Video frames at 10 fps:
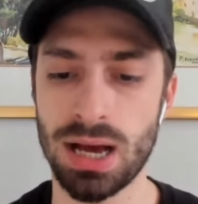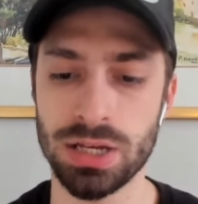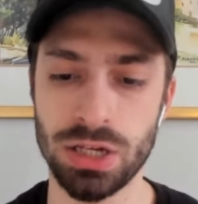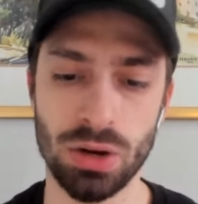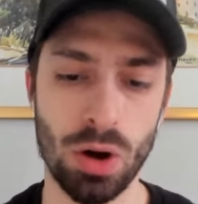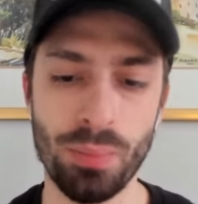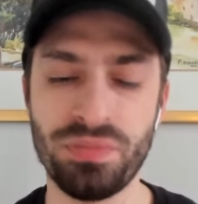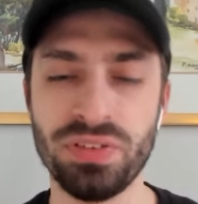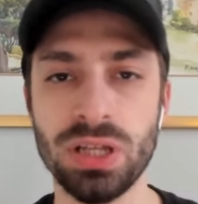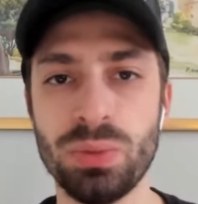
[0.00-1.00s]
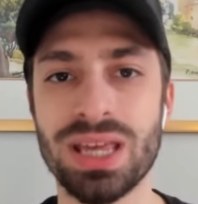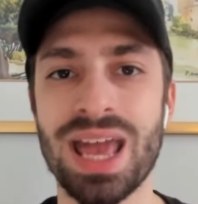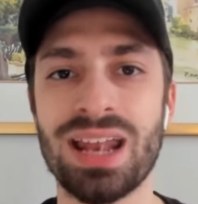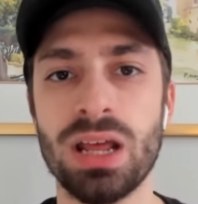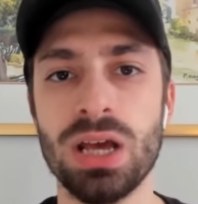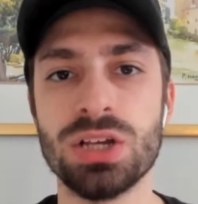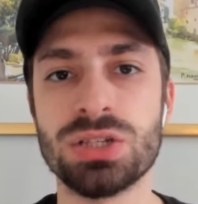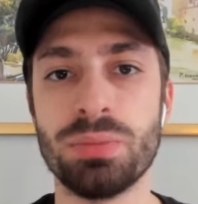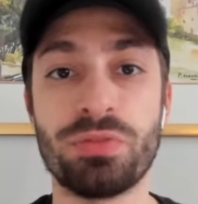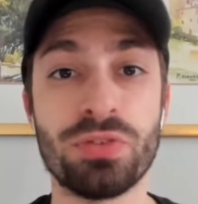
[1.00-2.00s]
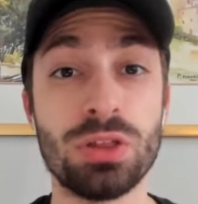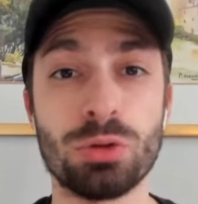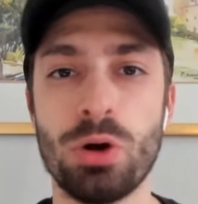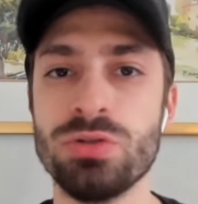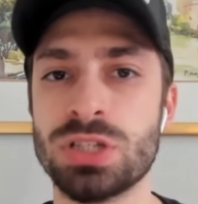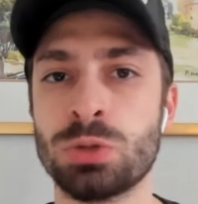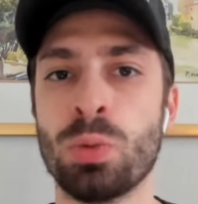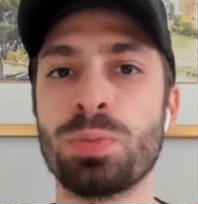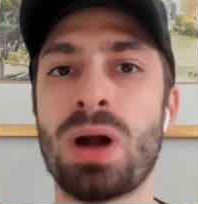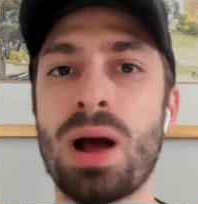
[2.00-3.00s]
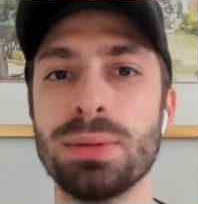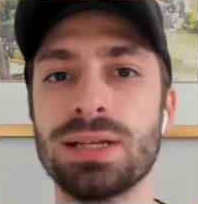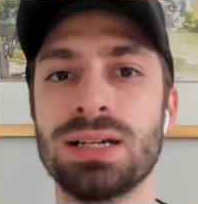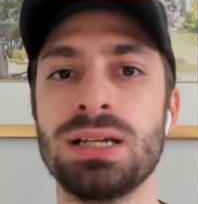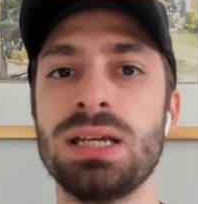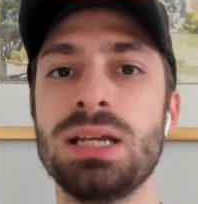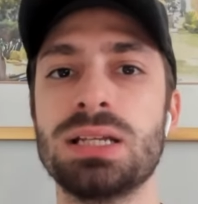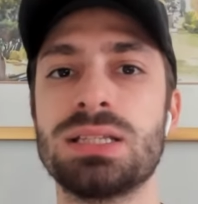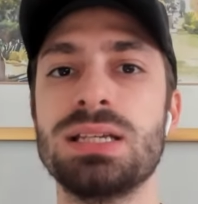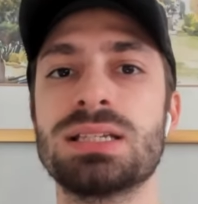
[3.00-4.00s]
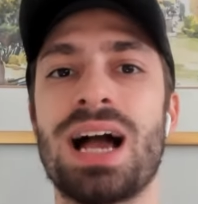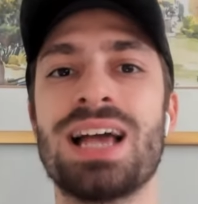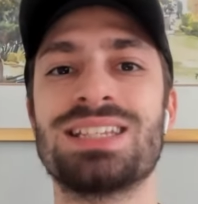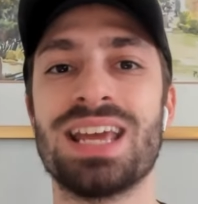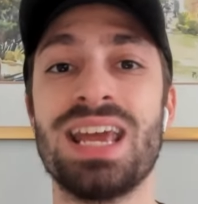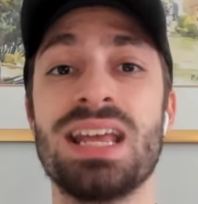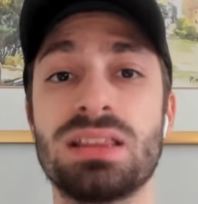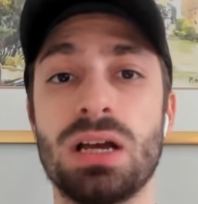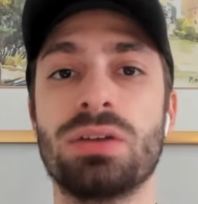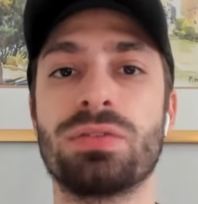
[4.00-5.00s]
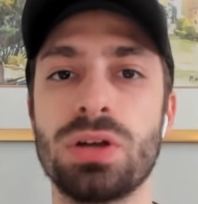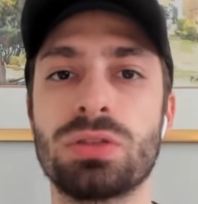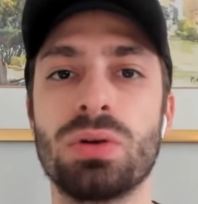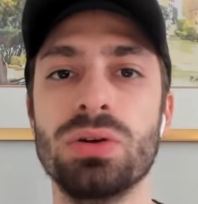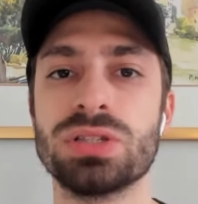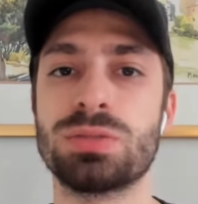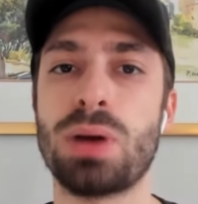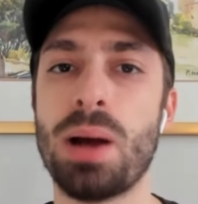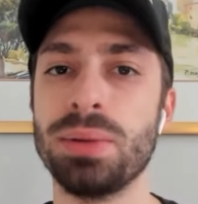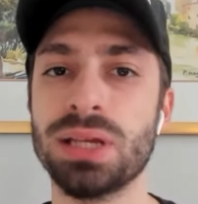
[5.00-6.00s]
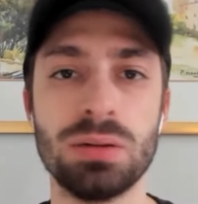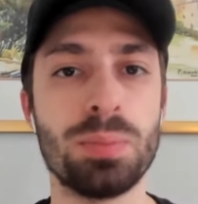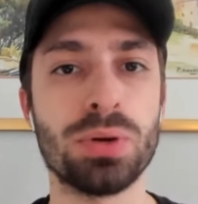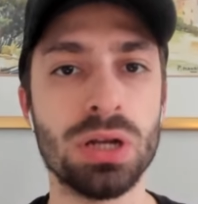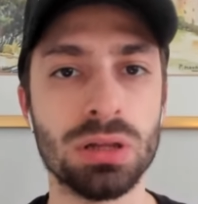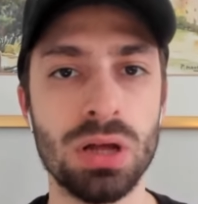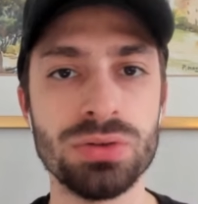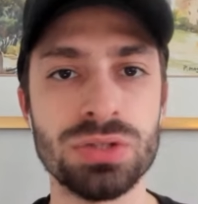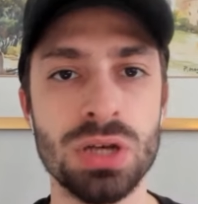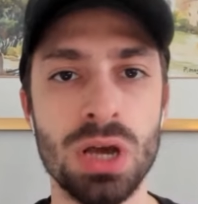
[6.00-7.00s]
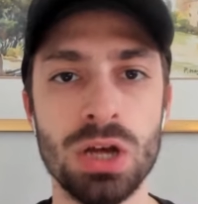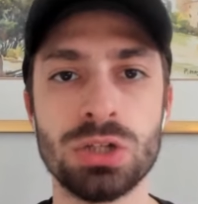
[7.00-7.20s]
Uh, you know, hopefully we get some free throws. It's what we're probably going to need is these guys to hit their free throws. It's probably going to be pretty close.